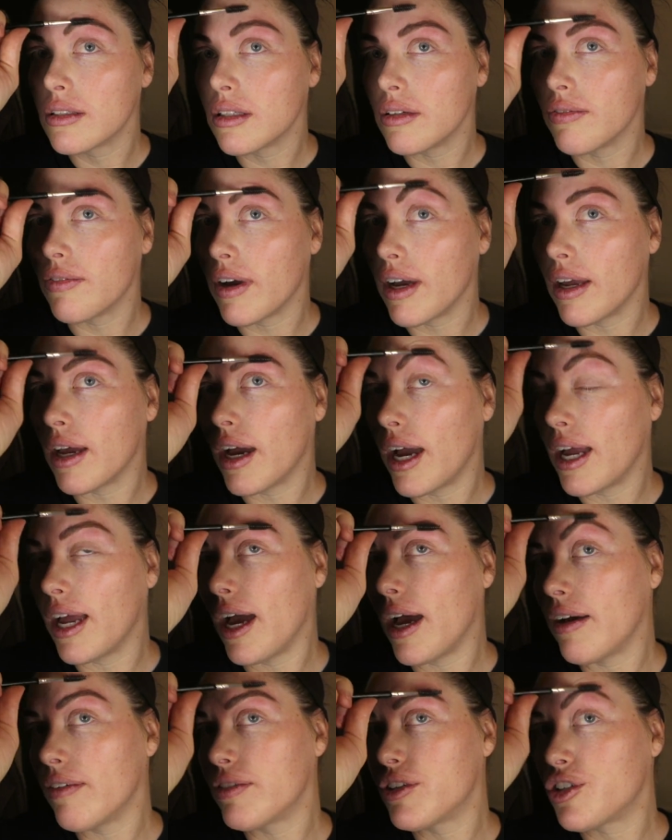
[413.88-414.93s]
See if I
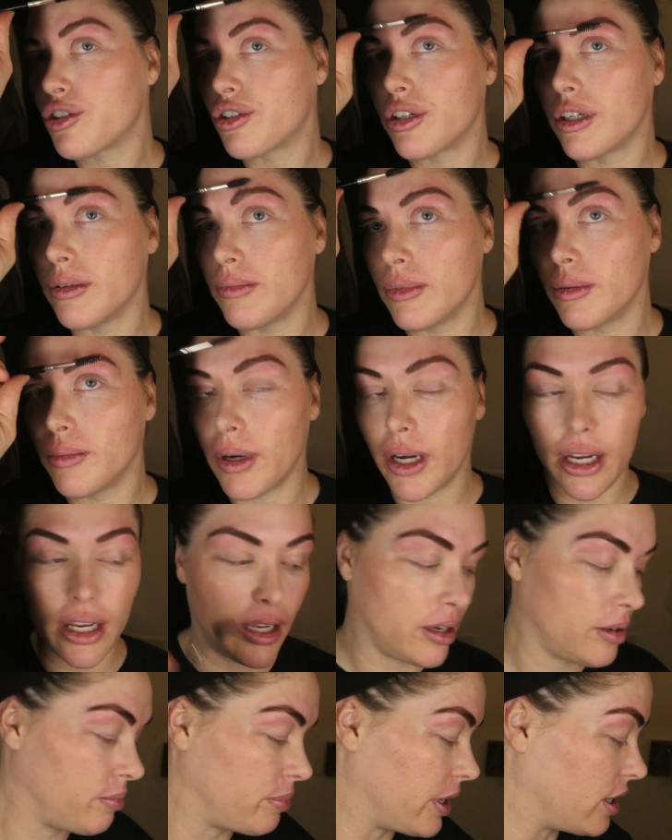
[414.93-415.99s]
have trimmed
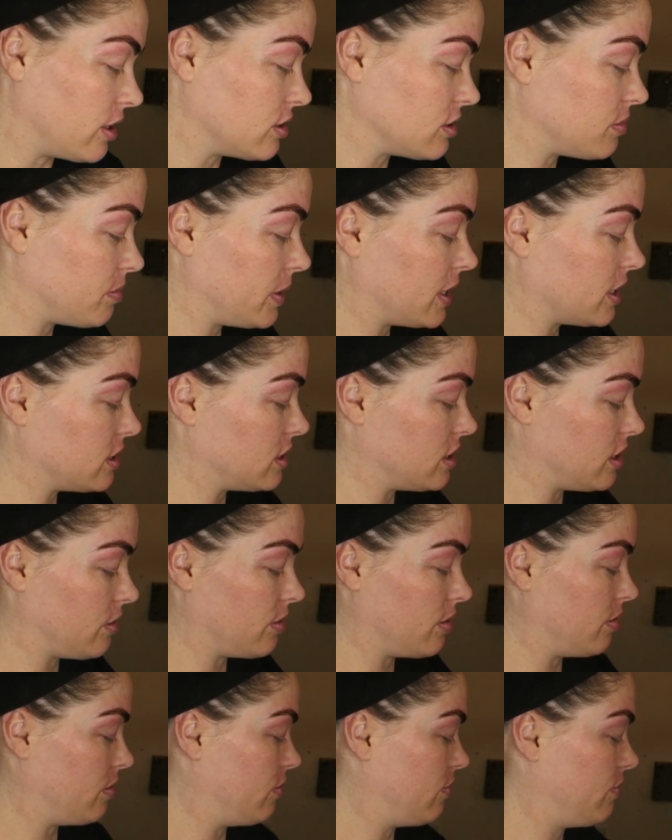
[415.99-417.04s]
my brows because they
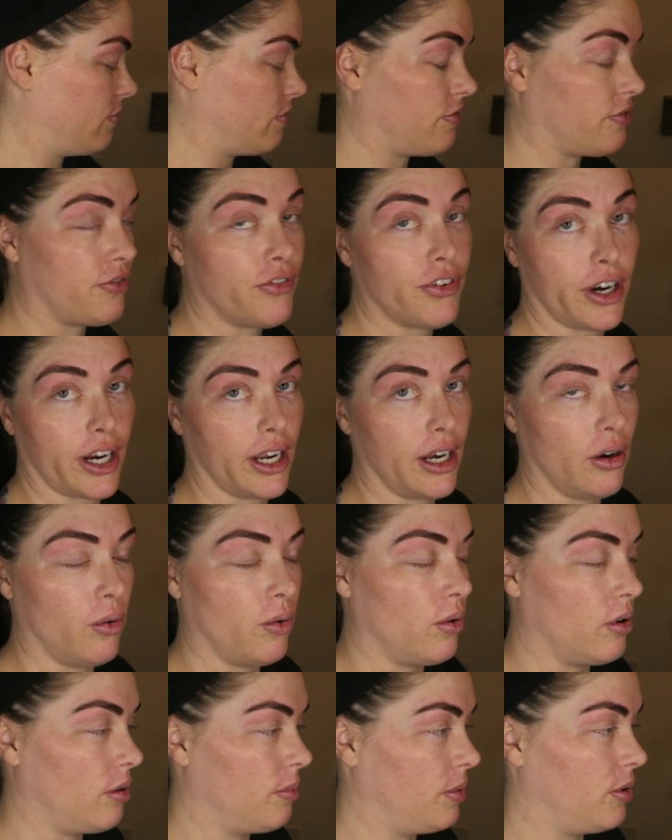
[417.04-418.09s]
were freaking
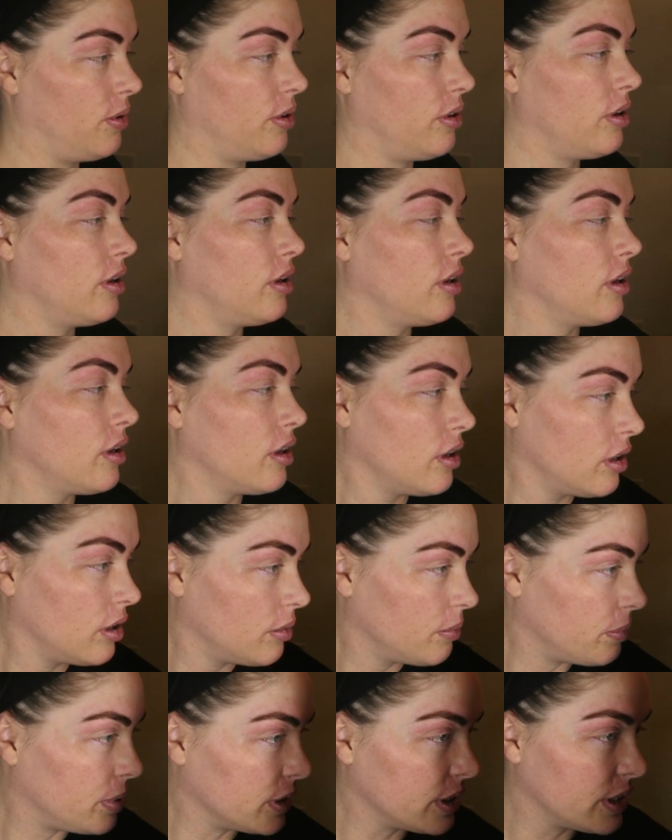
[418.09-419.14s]
horrible.
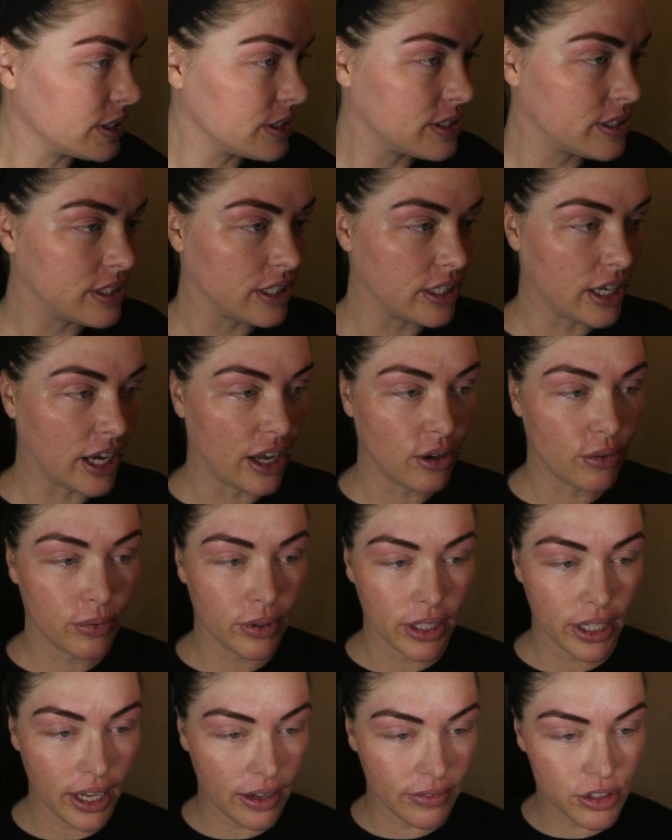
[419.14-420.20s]
But let's see, I don't
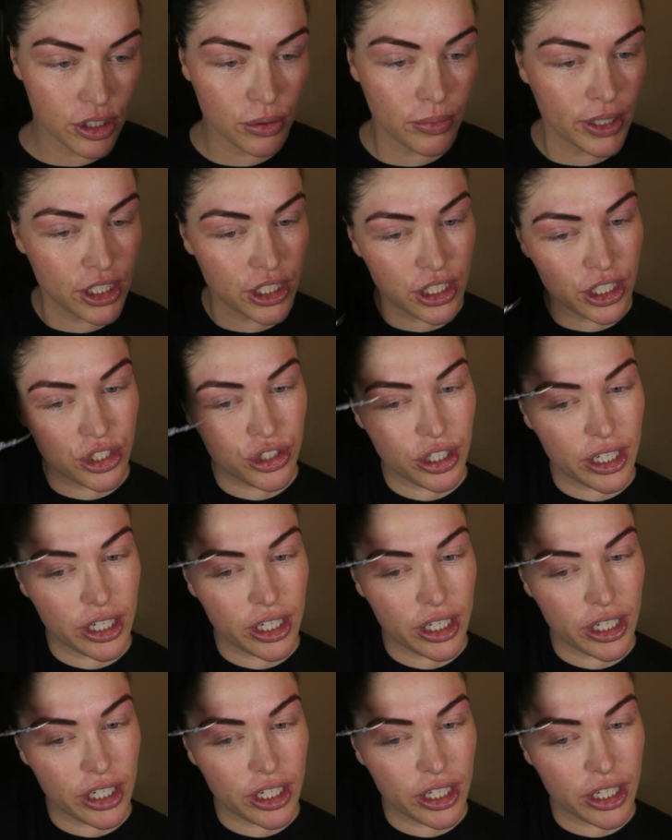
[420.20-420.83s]
really have too much to